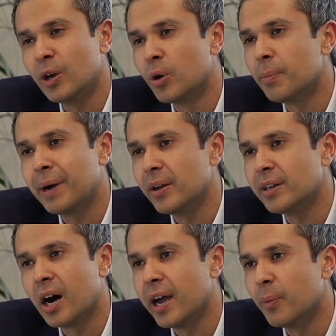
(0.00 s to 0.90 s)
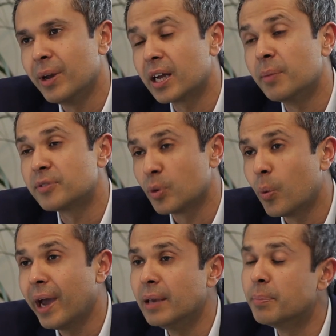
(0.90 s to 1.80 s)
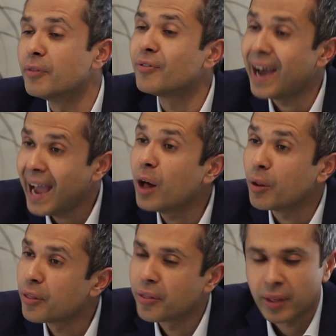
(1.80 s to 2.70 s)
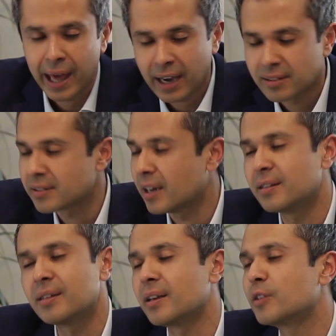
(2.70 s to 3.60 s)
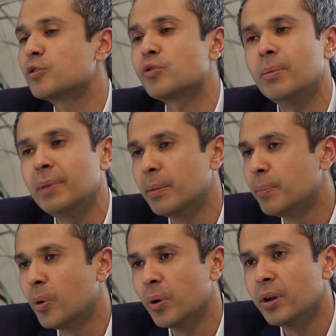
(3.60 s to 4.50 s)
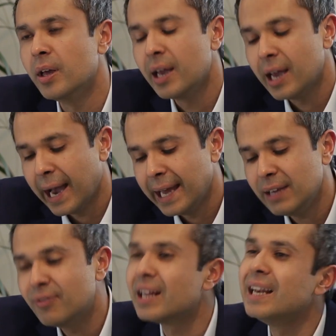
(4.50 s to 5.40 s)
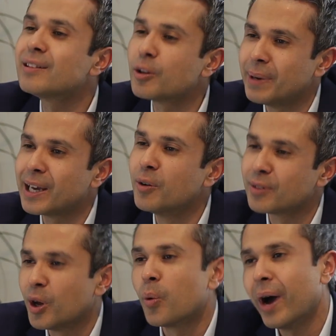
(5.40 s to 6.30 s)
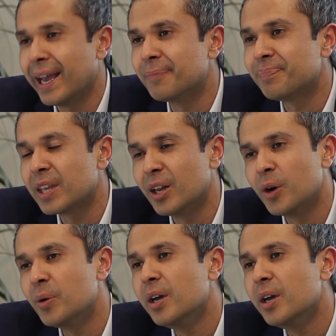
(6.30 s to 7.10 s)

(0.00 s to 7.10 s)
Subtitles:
all about diet when it comes to weight, but for health, exercise is extremely important. And even a little bit goes a long way, you know?